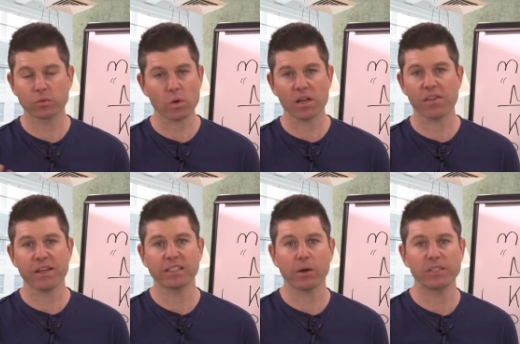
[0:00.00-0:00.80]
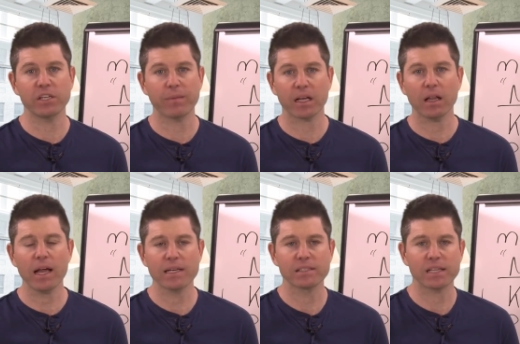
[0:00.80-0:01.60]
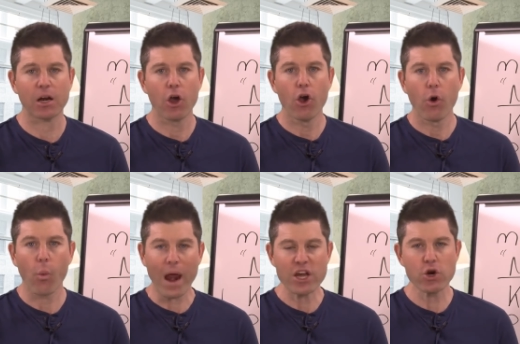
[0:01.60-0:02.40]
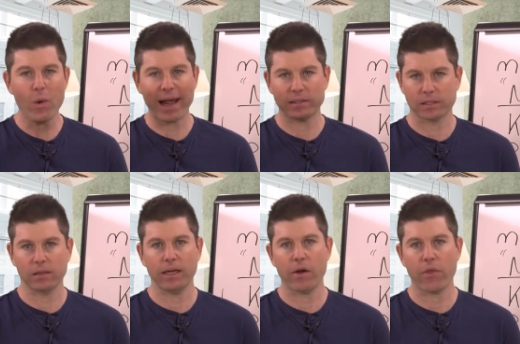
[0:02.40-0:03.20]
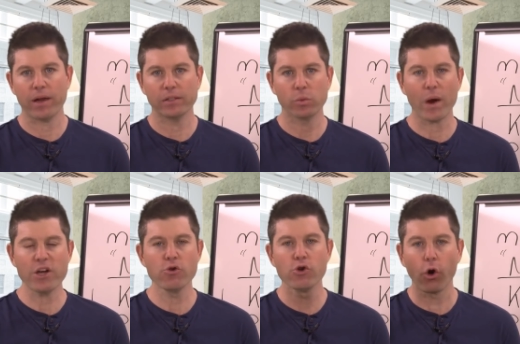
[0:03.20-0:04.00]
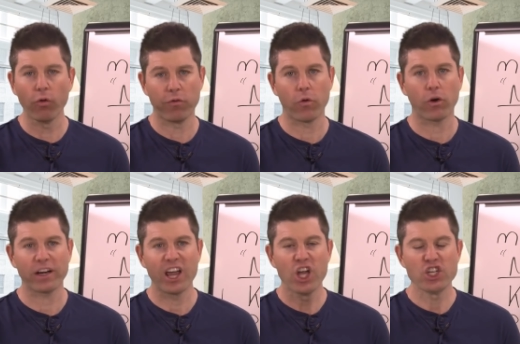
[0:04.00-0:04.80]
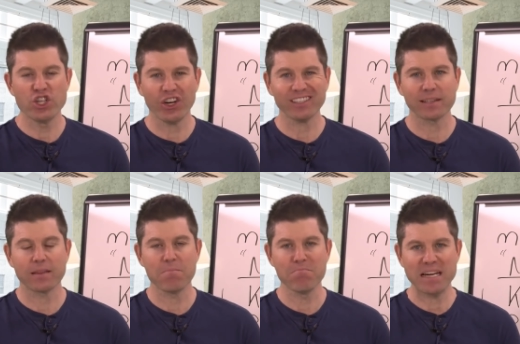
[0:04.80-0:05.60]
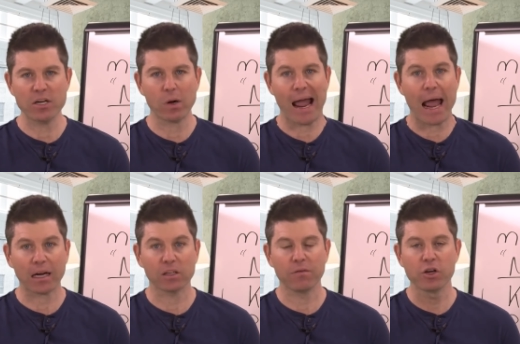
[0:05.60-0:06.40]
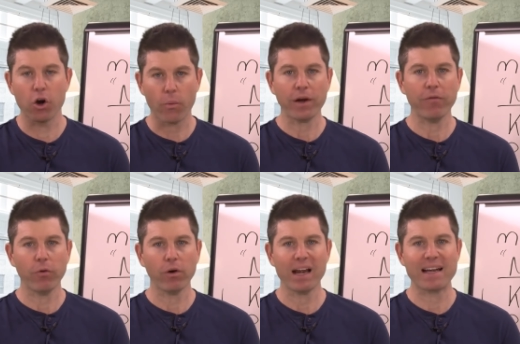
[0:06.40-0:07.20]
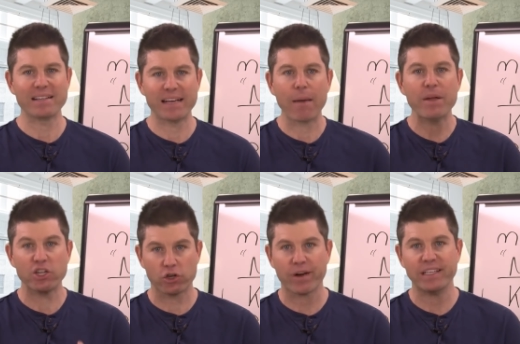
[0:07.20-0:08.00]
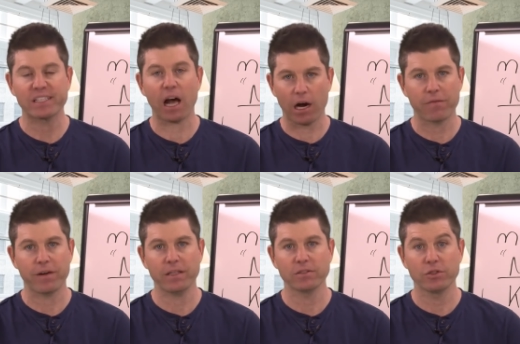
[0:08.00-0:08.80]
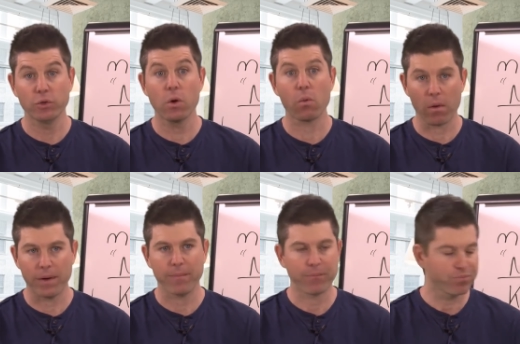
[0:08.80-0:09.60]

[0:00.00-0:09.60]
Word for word: It's one of the things I always tell my clients is that when you escalate things, when you go for it, just the mere act of going for it demonstrates confidence to a woman.